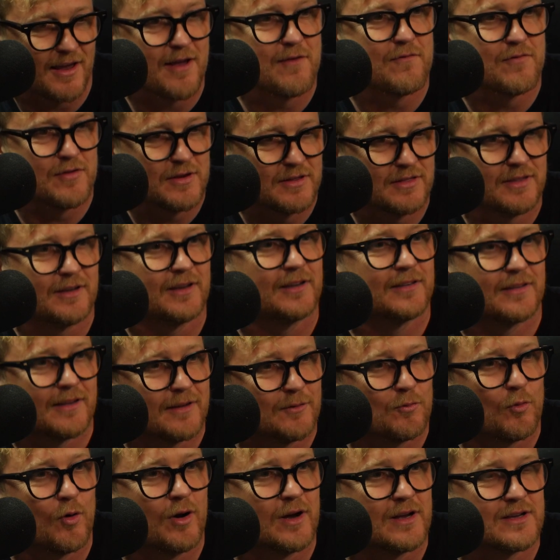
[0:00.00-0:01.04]
everything that
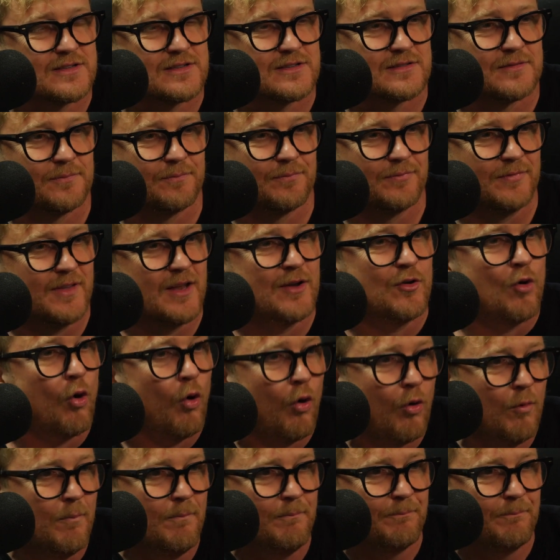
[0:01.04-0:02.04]
was the norm.